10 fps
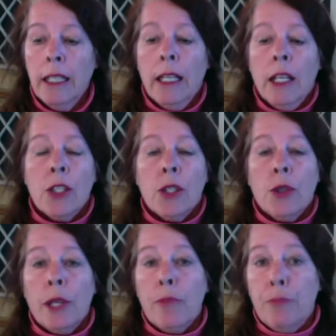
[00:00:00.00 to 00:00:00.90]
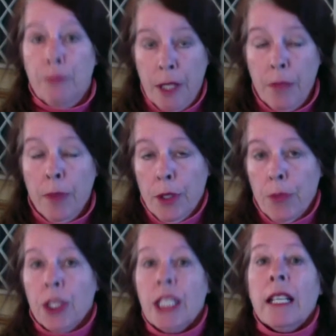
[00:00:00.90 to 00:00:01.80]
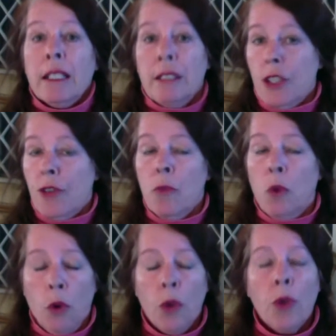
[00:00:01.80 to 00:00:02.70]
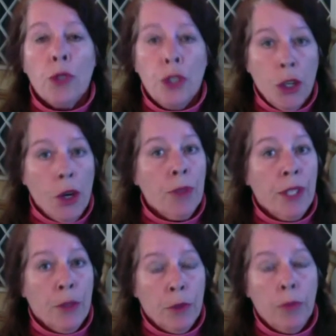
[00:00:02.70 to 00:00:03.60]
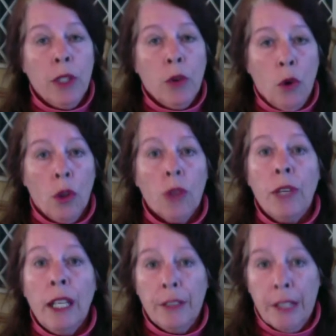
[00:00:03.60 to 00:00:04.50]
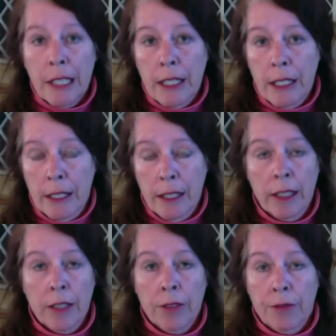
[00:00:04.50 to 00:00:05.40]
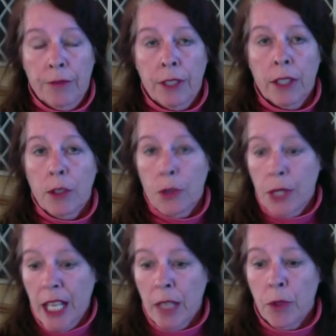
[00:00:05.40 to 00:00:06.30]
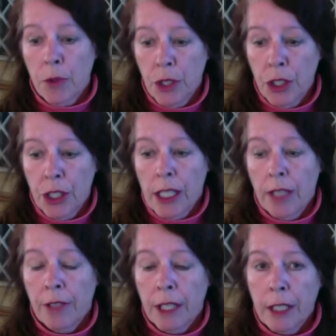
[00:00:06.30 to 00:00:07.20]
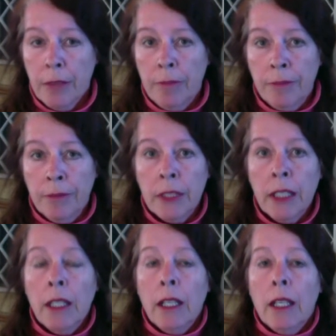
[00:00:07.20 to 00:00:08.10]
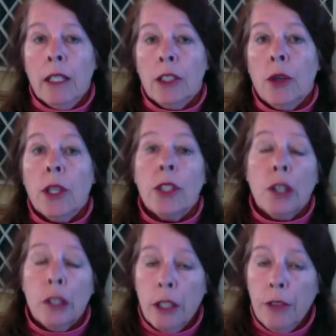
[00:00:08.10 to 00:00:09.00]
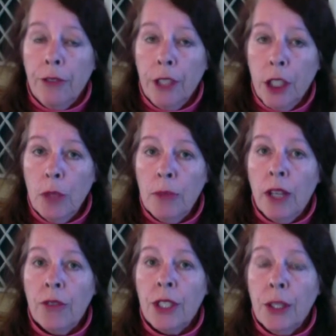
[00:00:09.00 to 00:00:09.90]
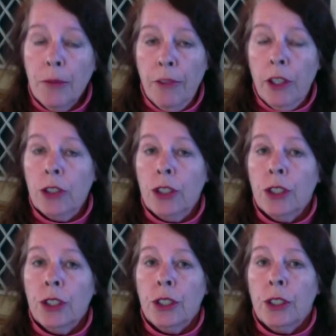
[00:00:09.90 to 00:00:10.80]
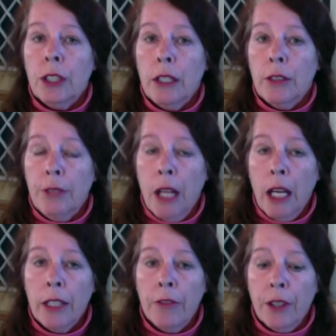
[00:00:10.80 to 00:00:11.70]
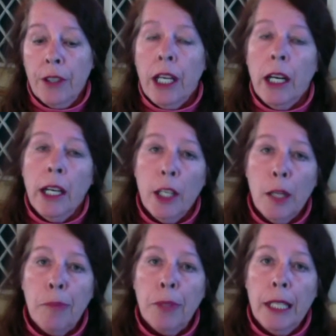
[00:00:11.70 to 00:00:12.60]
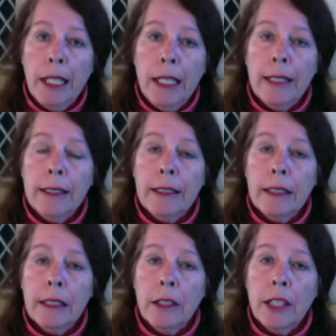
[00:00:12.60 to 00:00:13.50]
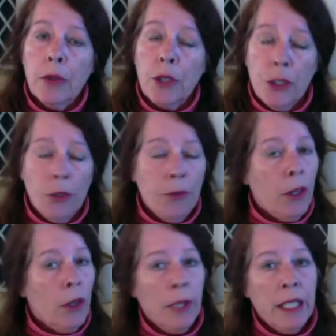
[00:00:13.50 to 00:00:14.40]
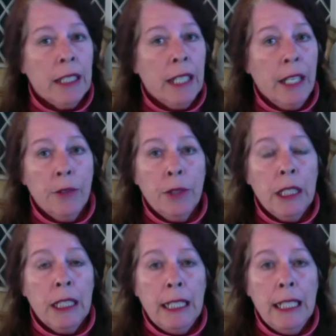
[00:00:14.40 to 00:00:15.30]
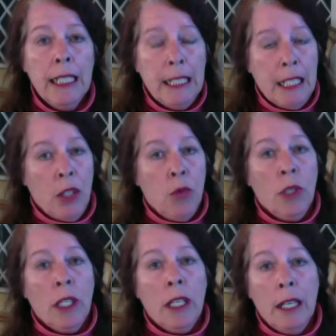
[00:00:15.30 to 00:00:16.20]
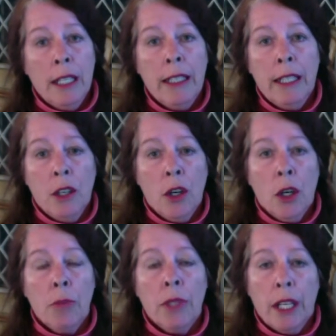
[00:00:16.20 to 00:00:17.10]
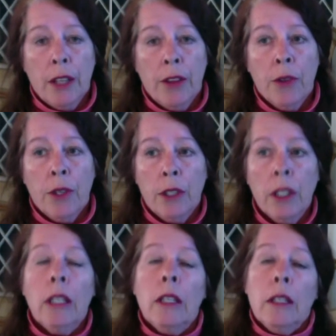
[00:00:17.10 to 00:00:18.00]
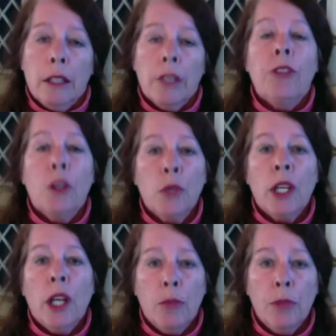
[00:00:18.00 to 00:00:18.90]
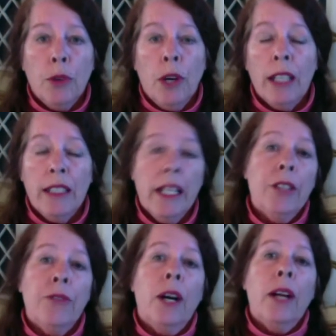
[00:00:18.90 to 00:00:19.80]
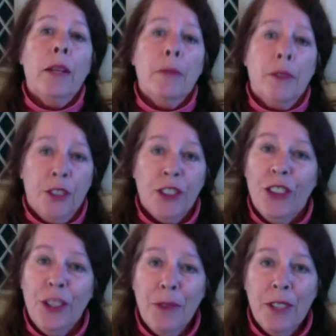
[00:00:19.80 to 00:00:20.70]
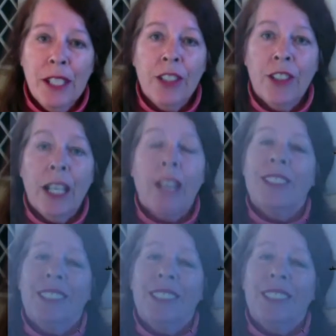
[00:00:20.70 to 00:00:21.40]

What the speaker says: So these birds protect us from all those germs that would be all around us if those animals were just left there. So I took a little film of some vultures flying very high up, and they were so far away that I really can't tell what kind they are, but I thought the film would help you identify them if you saw them around your house.